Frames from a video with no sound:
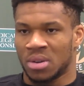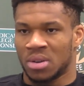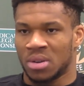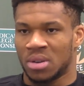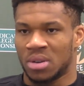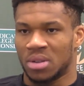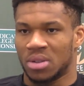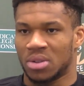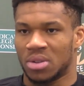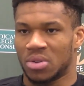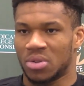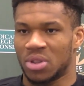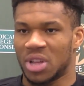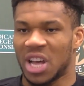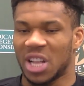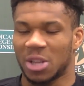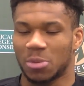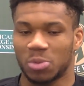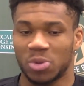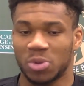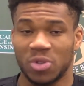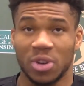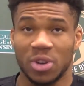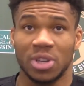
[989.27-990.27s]
you know, the
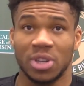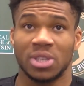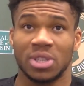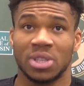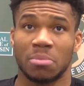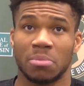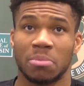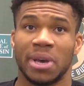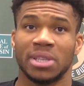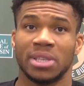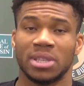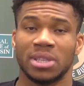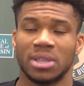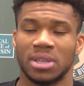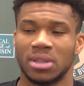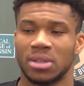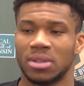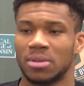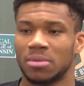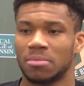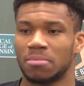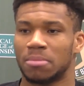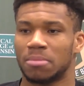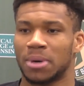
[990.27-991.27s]
atmosphere is amazing.
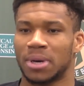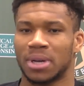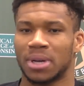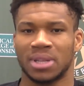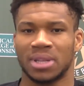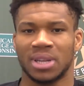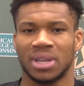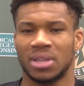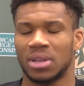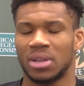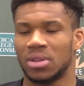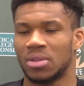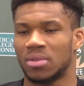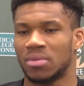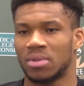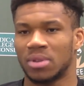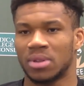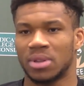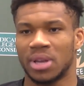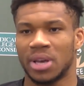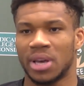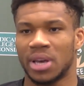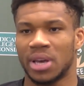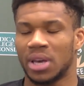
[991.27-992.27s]
But at the end of the
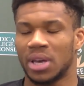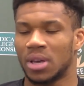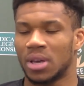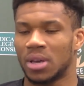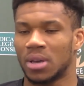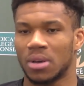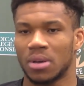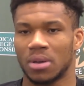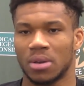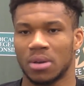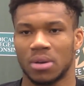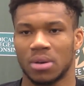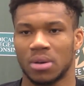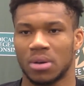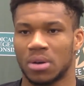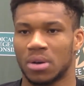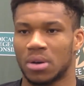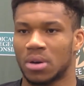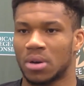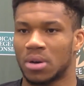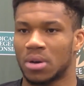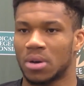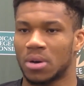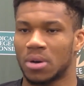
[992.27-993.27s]
day,
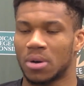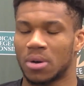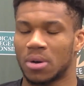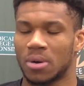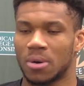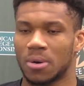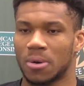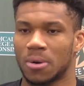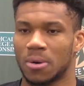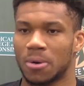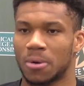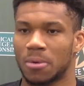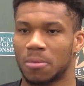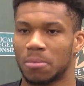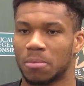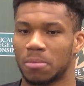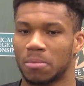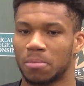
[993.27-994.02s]
um,